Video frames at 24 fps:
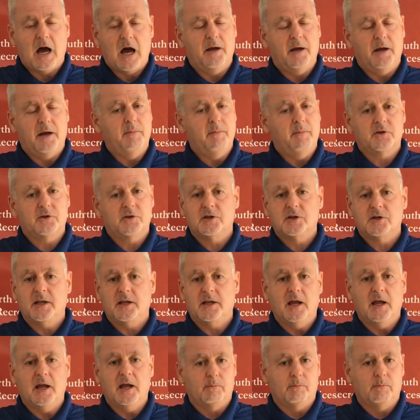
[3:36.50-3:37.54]
I mentioned
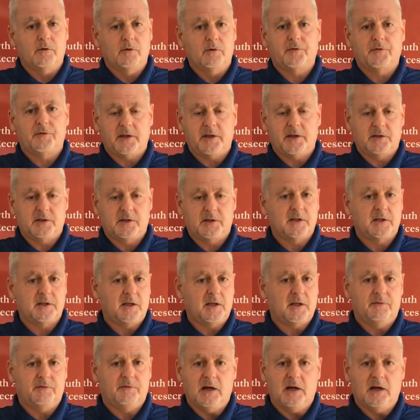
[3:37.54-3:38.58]
a number of things
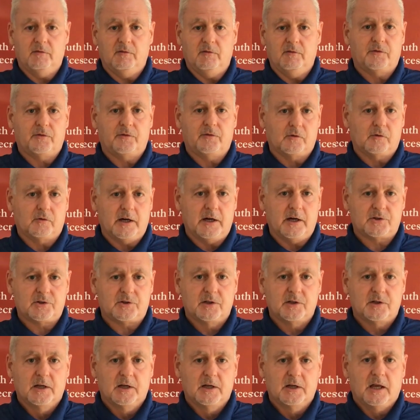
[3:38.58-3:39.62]
that they've done for
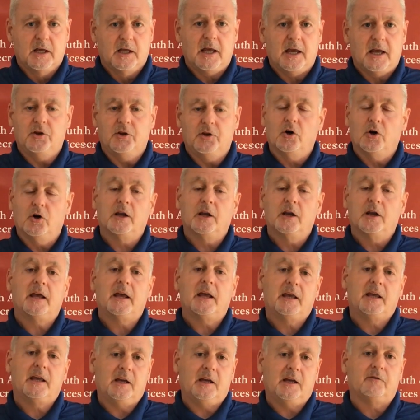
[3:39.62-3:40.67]
us, and you're going
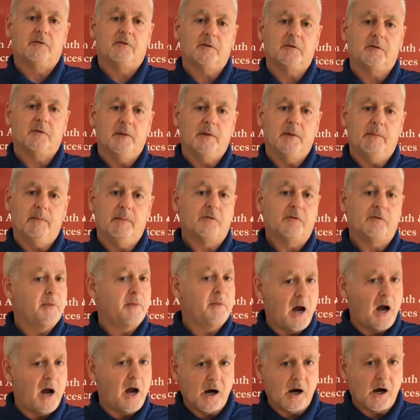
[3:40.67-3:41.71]
to hear from them from
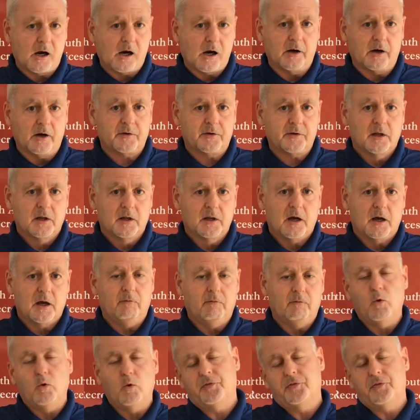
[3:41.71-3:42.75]
the heart
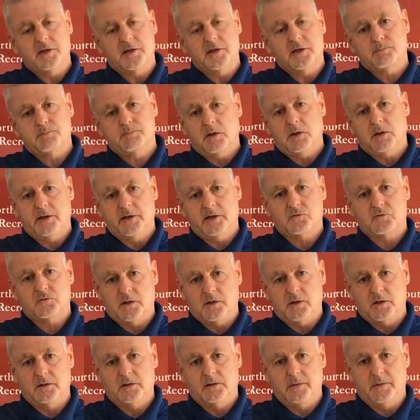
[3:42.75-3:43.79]
of what this place
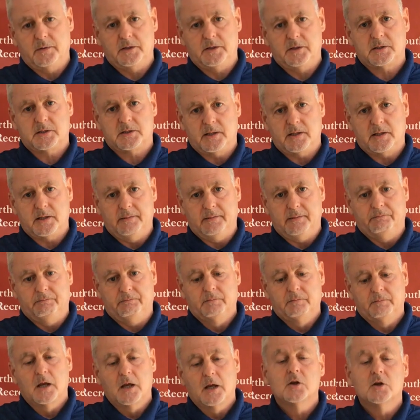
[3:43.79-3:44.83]
really means to them.
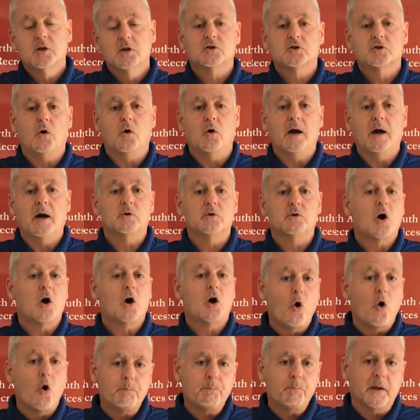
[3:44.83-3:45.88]
So I was
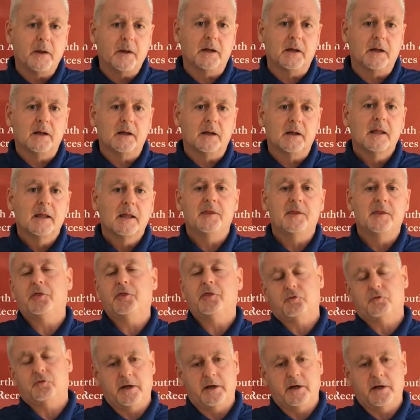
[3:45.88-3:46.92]
hoping
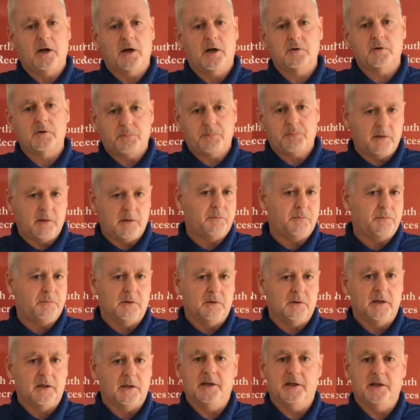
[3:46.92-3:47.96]
that 300
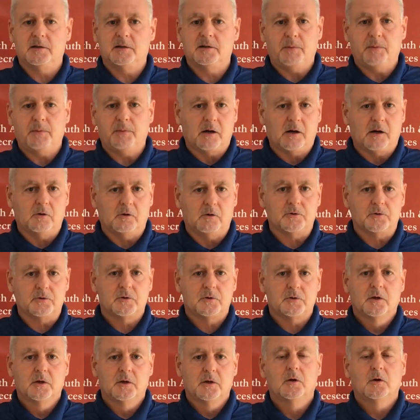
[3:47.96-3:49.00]
people in the Burrows
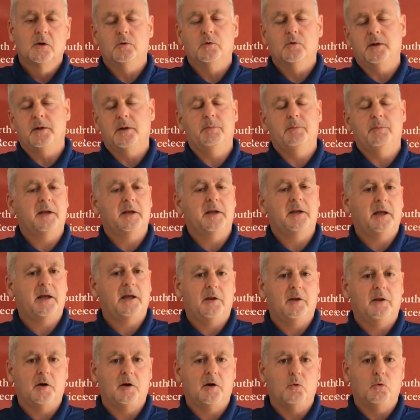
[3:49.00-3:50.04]
would be able to
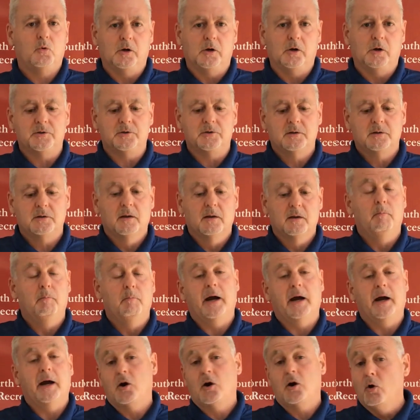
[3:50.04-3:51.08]
hear their words.
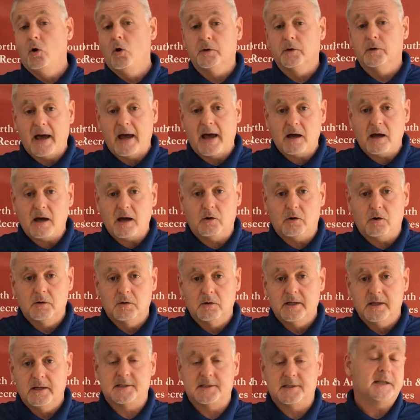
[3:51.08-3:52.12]
My goal
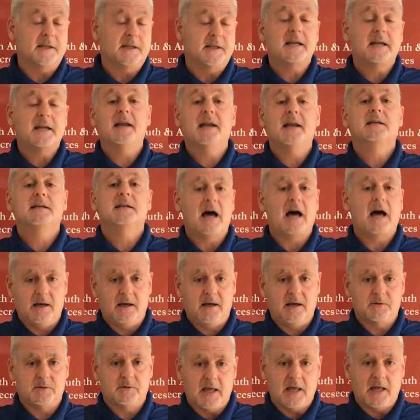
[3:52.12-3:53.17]
now is that 10
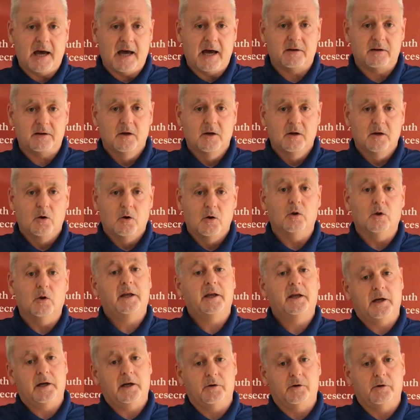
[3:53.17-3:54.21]
times that will
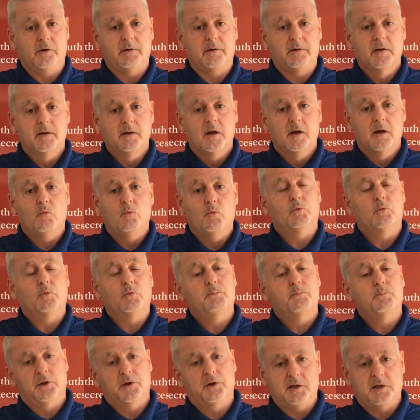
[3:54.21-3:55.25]
hear it when
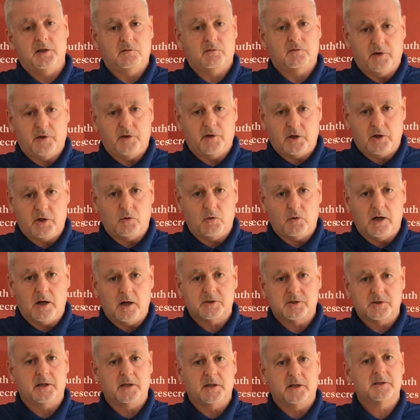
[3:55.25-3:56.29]
we put this video
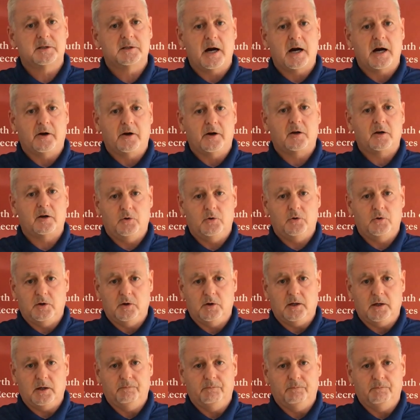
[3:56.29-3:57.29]
out to the entire community.